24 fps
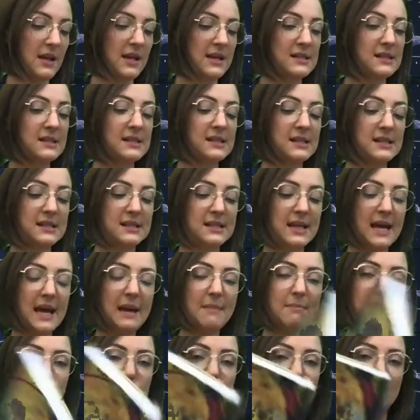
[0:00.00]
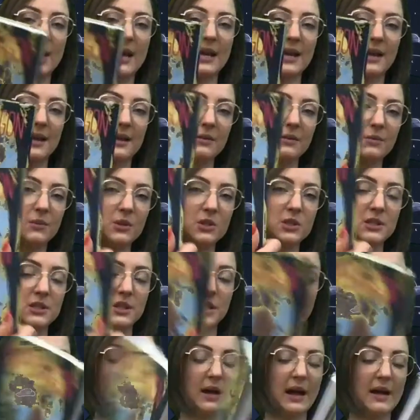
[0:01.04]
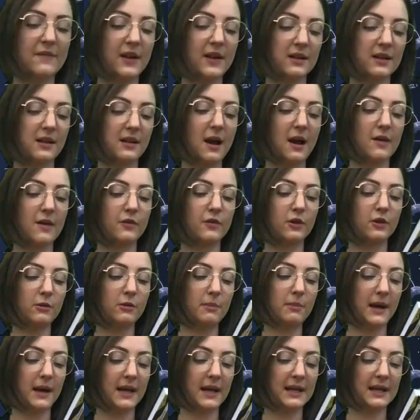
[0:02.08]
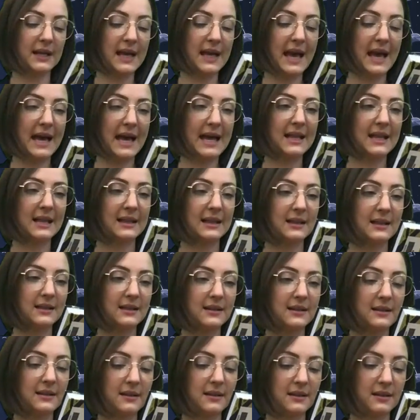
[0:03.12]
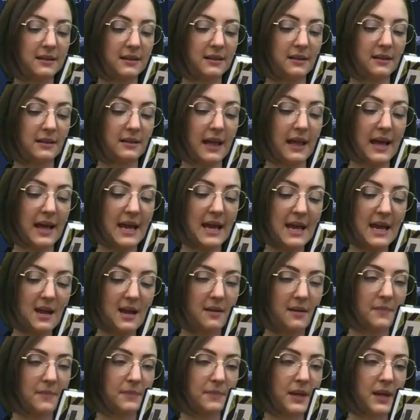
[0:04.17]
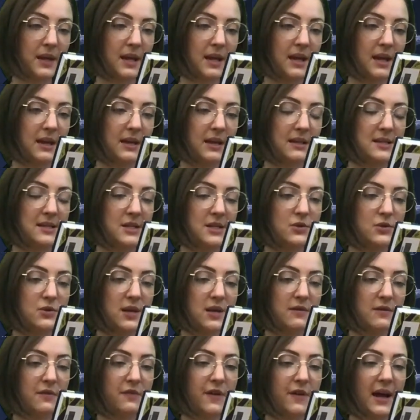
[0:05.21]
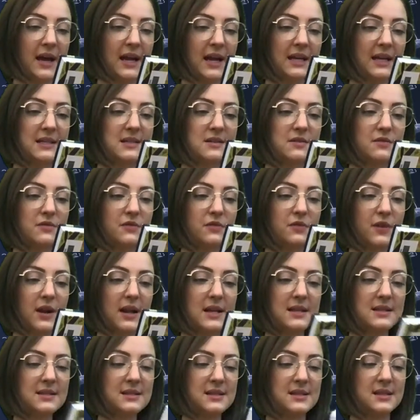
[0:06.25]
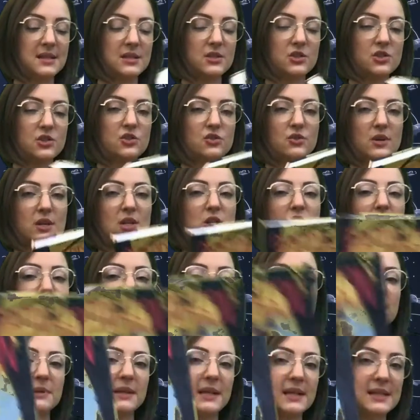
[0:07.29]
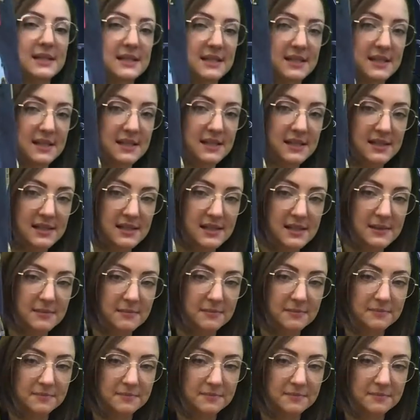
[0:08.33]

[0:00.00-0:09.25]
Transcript: Snapdragon, which is a graphic novel by Kat Lay. And it says you can find friends in the strangest places.